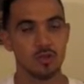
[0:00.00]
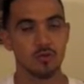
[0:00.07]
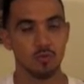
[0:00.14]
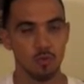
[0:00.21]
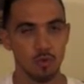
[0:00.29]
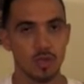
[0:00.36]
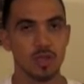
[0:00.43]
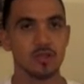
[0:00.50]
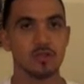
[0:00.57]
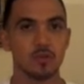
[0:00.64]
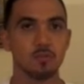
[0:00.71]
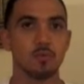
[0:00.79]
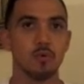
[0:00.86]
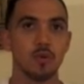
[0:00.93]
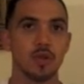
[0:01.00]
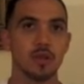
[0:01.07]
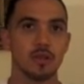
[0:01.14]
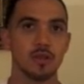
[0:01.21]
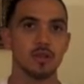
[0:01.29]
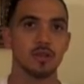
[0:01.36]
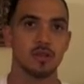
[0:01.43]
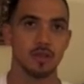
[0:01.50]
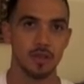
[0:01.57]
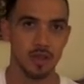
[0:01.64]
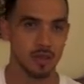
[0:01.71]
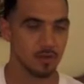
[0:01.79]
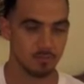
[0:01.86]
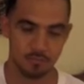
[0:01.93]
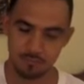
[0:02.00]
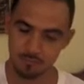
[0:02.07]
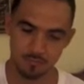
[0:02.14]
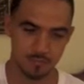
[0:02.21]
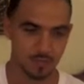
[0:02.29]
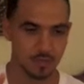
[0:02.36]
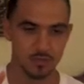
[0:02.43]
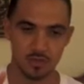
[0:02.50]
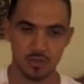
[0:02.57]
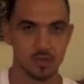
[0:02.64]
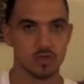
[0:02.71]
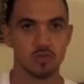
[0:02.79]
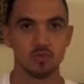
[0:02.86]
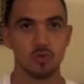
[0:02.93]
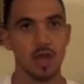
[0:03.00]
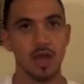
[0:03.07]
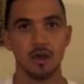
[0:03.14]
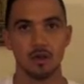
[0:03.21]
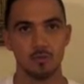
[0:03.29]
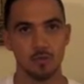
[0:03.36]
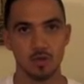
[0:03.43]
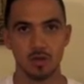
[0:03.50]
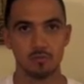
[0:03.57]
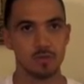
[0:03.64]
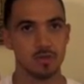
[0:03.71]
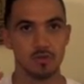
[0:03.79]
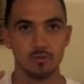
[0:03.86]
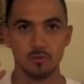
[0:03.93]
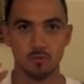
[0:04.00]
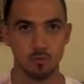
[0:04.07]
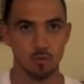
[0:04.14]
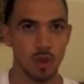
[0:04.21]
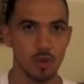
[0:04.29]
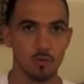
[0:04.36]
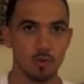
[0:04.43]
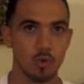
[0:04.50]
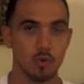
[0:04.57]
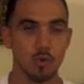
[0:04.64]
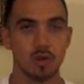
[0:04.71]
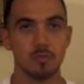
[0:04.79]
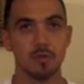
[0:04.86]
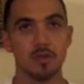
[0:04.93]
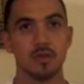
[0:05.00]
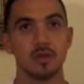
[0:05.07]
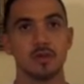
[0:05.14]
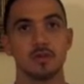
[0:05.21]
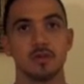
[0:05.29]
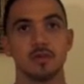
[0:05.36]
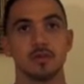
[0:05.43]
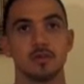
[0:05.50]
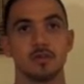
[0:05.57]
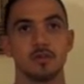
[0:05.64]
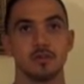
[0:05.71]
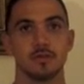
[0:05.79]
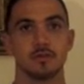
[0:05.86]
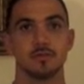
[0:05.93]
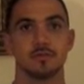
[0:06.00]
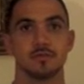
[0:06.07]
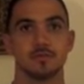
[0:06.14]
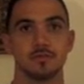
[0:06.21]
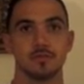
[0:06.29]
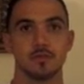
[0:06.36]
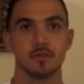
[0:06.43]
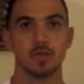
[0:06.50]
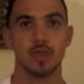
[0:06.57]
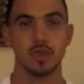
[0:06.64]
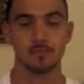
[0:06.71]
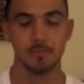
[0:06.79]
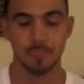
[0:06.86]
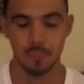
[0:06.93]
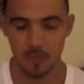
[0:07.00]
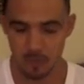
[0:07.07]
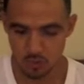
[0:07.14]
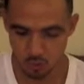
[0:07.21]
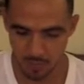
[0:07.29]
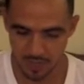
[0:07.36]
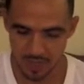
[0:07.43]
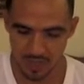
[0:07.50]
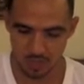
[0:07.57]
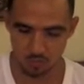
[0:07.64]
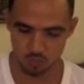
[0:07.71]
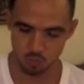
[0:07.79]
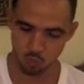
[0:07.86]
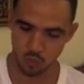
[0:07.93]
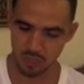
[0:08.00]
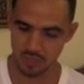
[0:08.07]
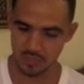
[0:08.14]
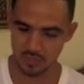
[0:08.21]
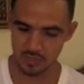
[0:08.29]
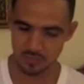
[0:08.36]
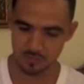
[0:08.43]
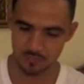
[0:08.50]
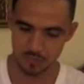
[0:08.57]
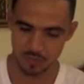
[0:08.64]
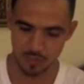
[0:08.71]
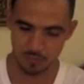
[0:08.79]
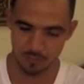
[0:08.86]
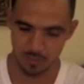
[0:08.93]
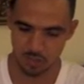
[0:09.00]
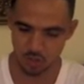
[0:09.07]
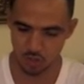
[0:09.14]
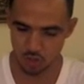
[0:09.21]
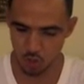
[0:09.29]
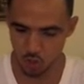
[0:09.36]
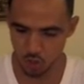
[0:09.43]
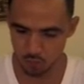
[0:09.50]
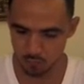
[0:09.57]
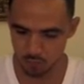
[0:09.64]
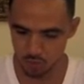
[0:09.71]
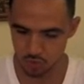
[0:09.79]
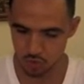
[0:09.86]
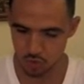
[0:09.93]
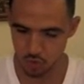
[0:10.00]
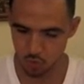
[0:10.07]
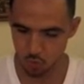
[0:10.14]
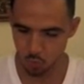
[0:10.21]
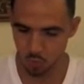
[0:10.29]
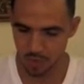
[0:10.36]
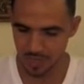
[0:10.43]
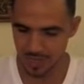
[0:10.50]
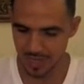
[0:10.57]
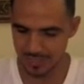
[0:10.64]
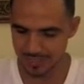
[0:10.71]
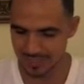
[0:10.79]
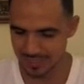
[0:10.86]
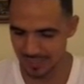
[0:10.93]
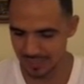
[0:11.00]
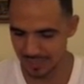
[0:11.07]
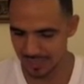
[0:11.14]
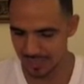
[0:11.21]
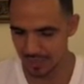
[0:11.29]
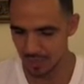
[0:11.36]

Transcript: we'll get to the point, and it's going to shoot out, and we're going to be right where we want to be. Okay? So my next witness is going to be Psalms 119,